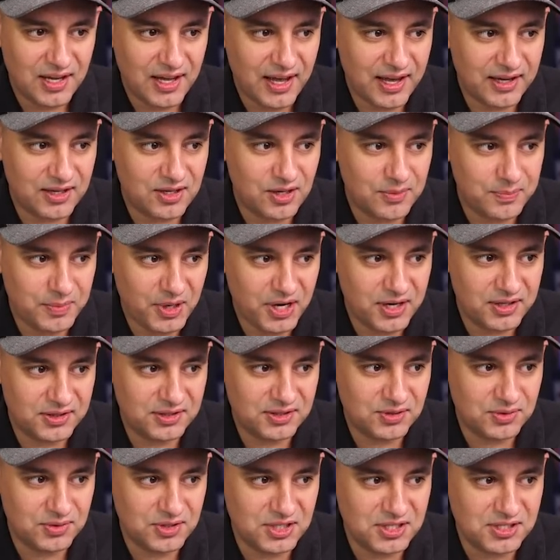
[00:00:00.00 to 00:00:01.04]
And compared
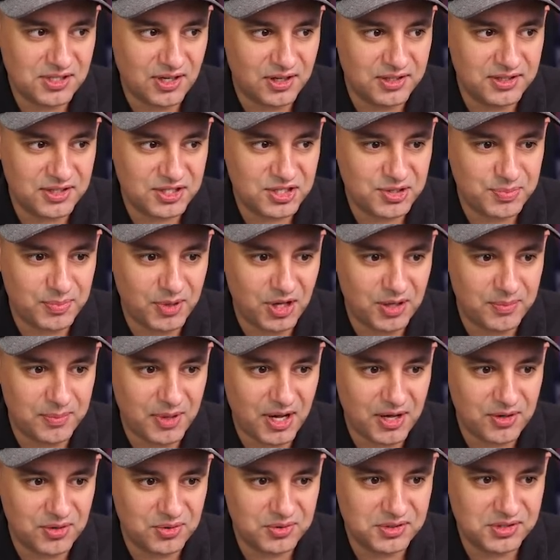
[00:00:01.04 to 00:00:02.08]
to these other small
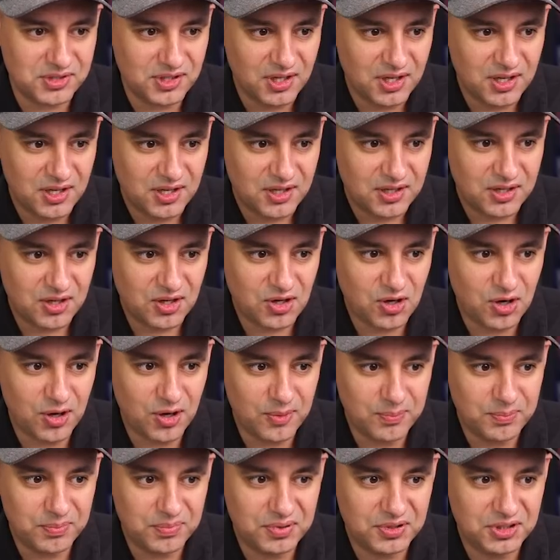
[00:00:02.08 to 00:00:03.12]
models,
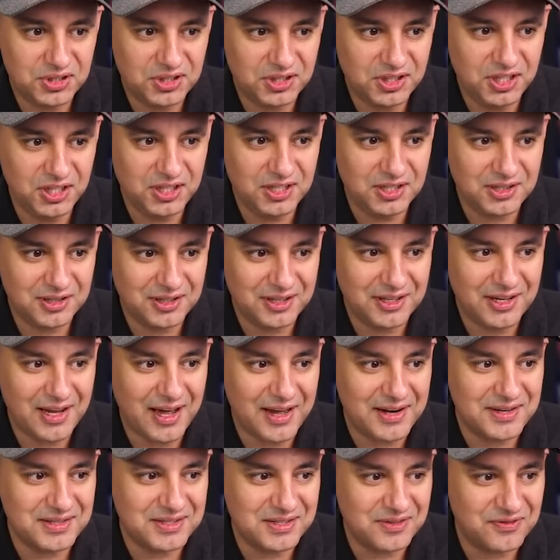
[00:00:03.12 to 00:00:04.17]
completely
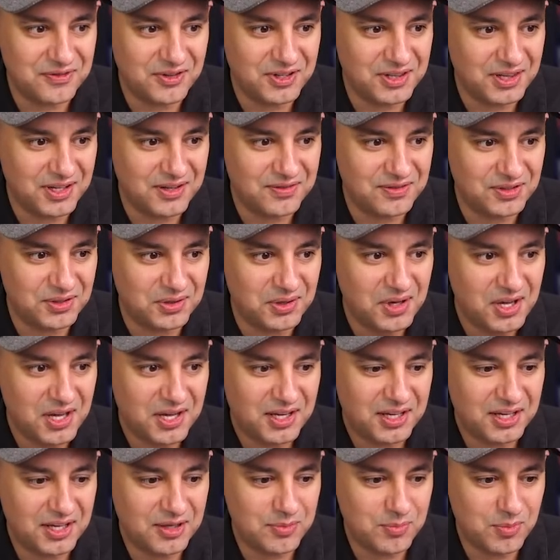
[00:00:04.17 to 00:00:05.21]
at a different level
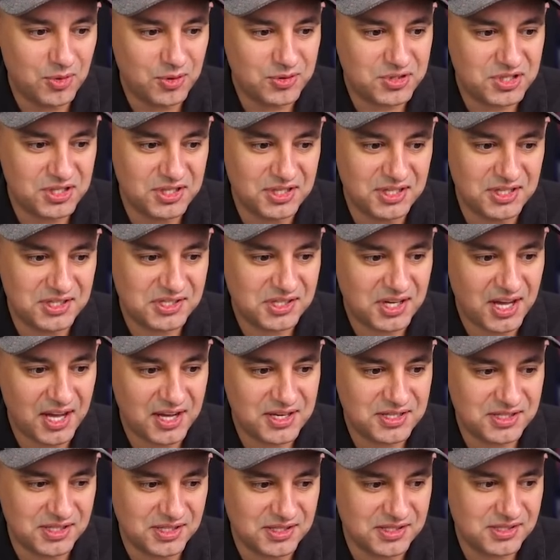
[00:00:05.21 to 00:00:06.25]
in most of these
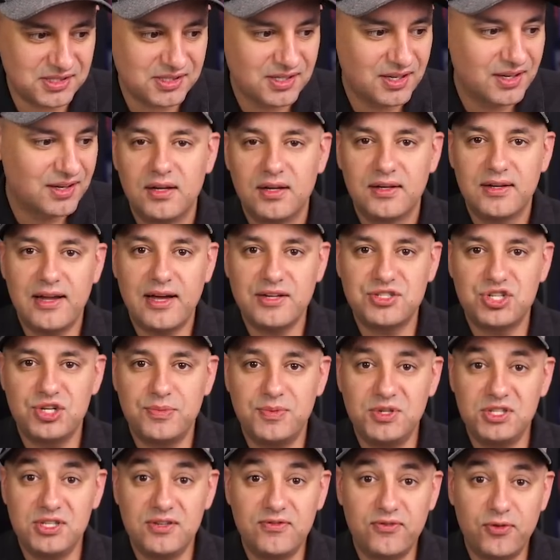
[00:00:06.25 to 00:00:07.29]
cases. Now,
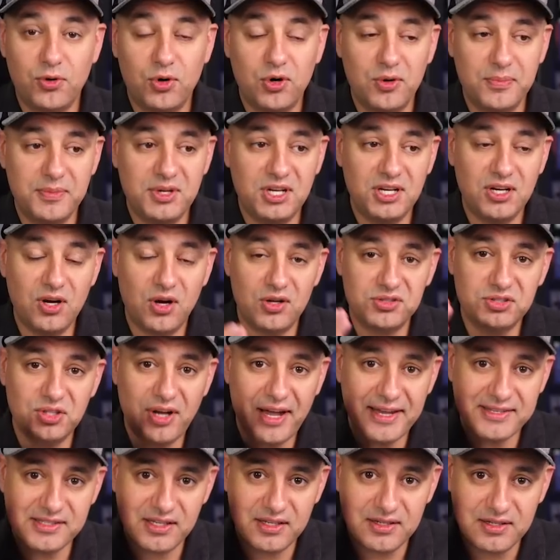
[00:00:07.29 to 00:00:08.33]
GPT-4o mini also
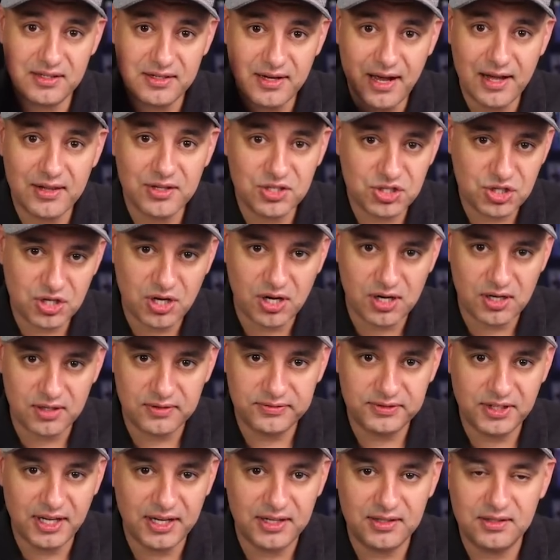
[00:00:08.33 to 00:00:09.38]
has a knowledge
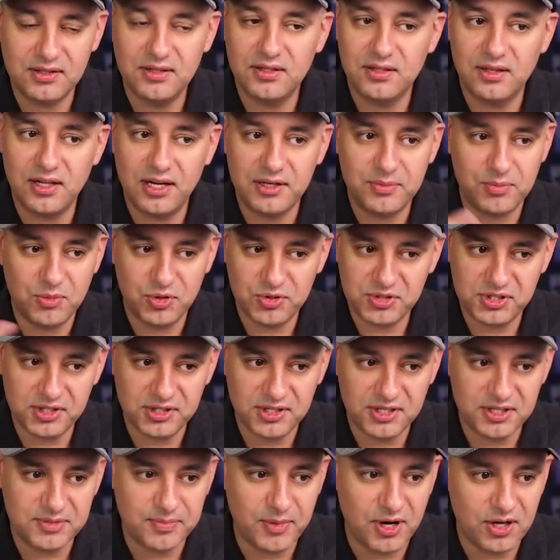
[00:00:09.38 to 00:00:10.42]
cutoff date, like most of
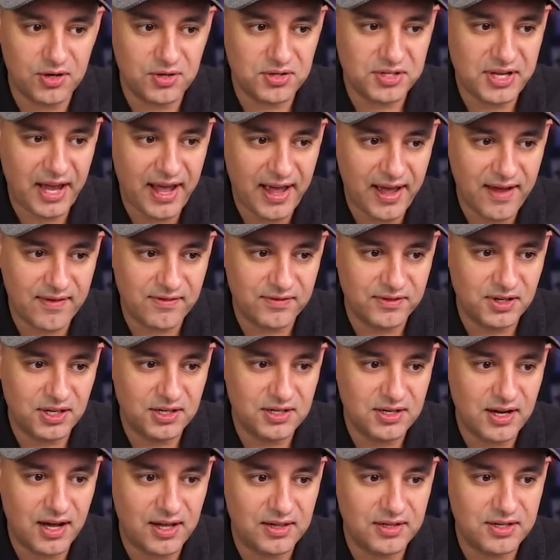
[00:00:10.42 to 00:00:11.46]
these models have,
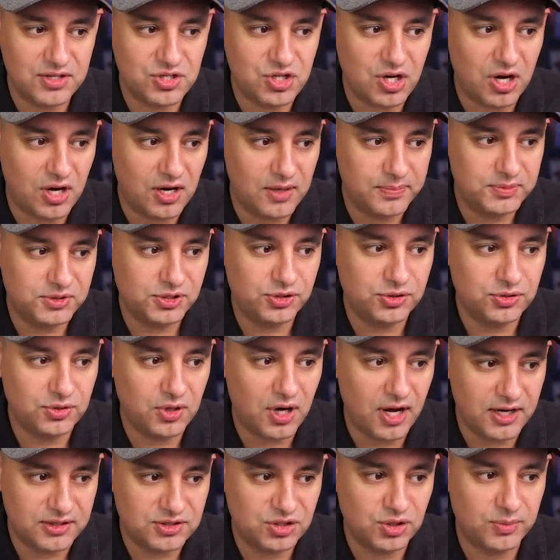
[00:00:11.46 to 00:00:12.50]
knowledge up to
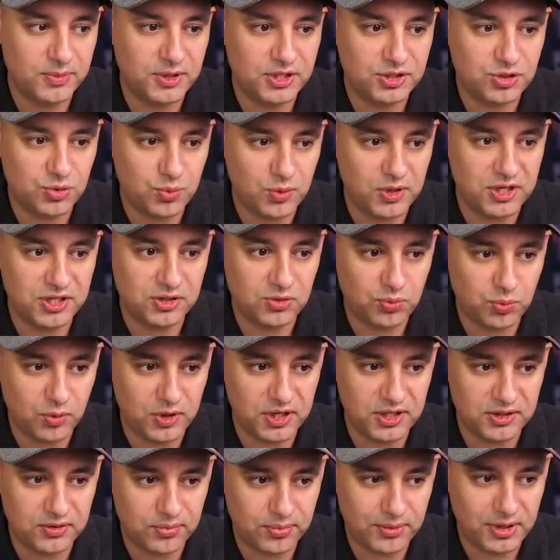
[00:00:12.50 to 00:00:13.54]
October
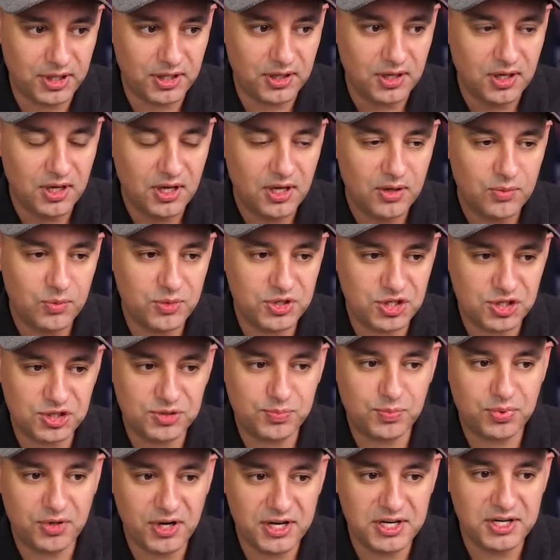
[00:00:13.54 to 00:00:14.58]
2023, which is
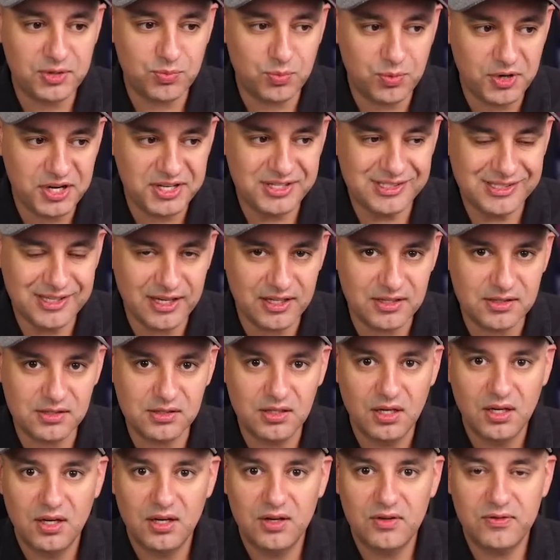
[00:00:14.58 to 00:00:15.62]
pretty recent
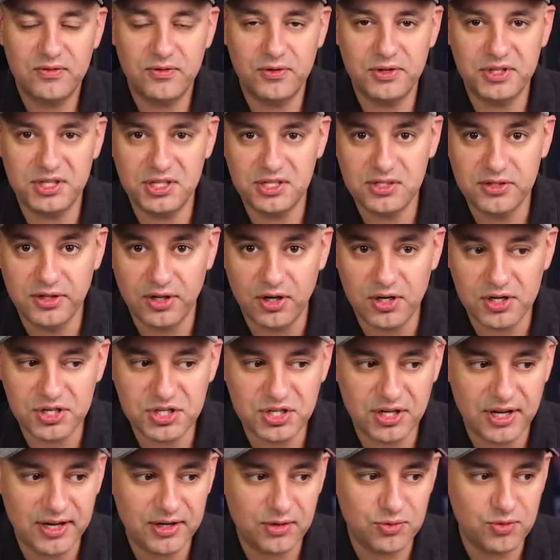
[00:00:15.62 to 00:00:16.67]
for these large
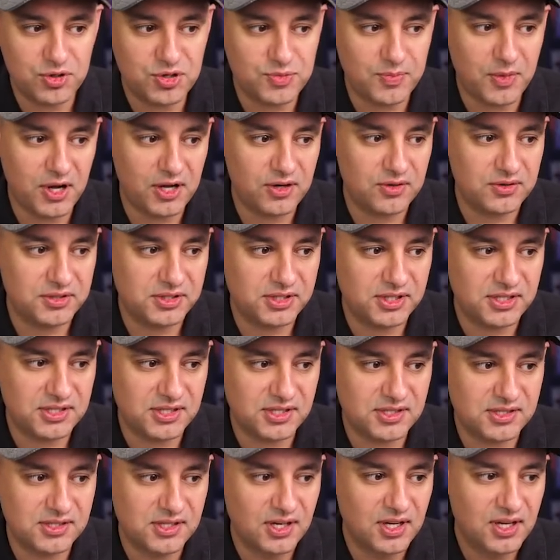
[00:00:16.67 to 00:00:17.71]
language models. This
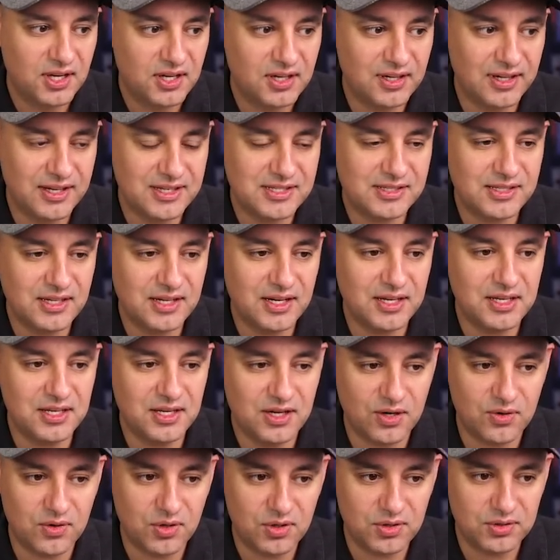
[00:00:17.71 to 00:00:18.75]
is less than a
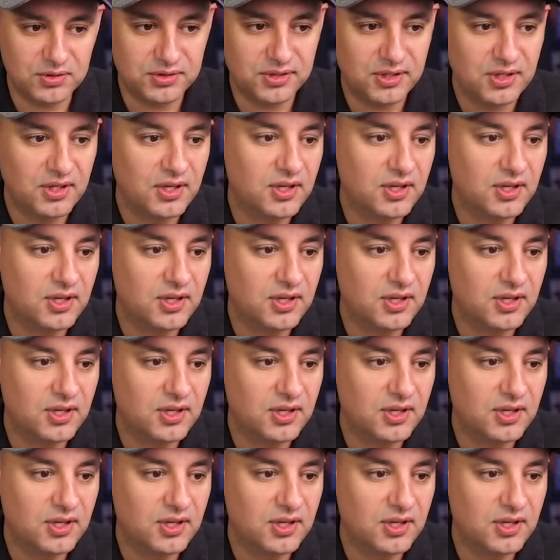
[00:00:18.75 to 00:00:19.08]
year old.